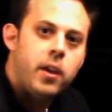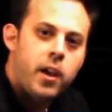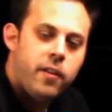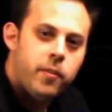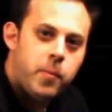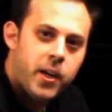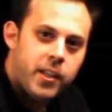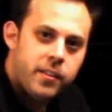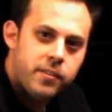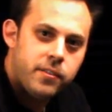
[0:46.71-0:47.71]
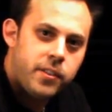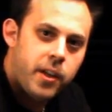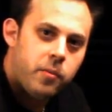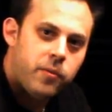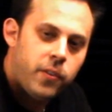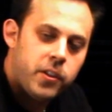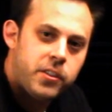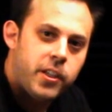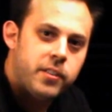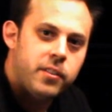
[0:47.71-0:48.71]
Hey everybody, this is Dan with
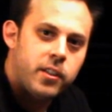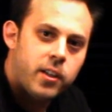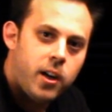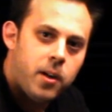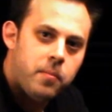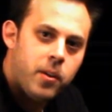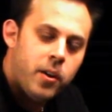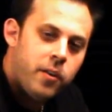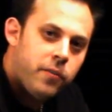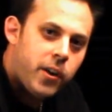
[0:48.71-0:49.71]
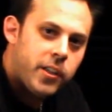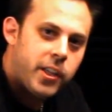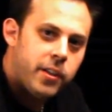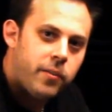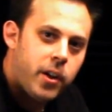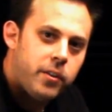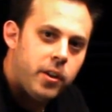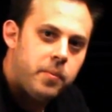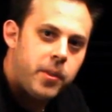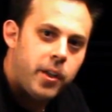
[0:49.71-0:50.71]
FlushDance.com. Finally getting around to
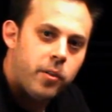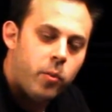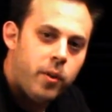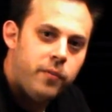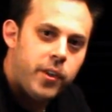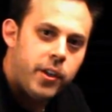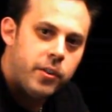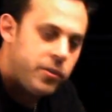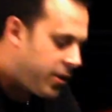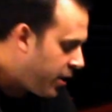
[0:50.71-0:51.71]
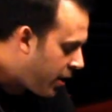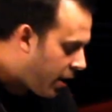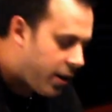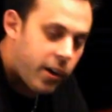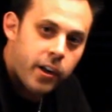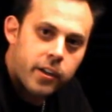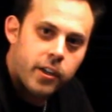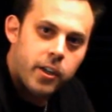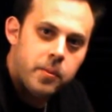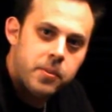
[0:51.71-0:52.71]
updating our web videos on our
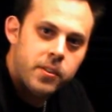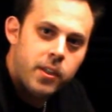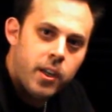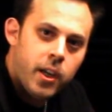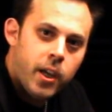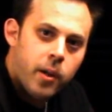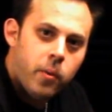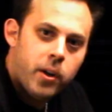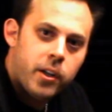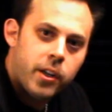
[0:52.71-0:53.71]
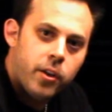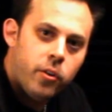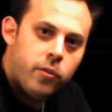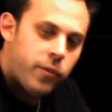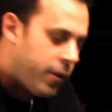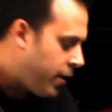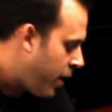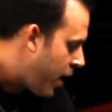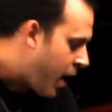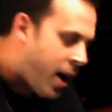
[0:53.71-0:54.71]
Aircups and wanted to go over
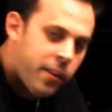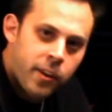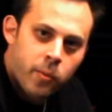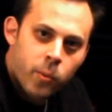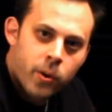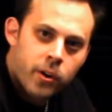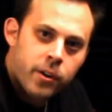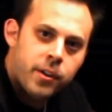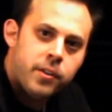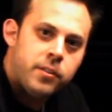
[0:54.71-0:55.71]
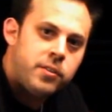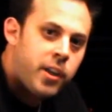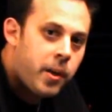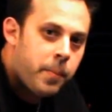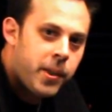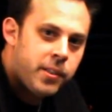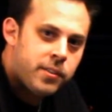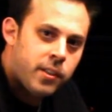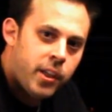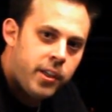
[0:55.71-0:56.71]
how they work, set up an
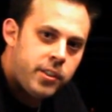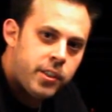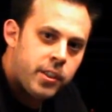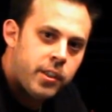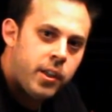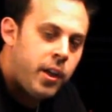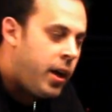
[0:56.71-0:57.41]
installation,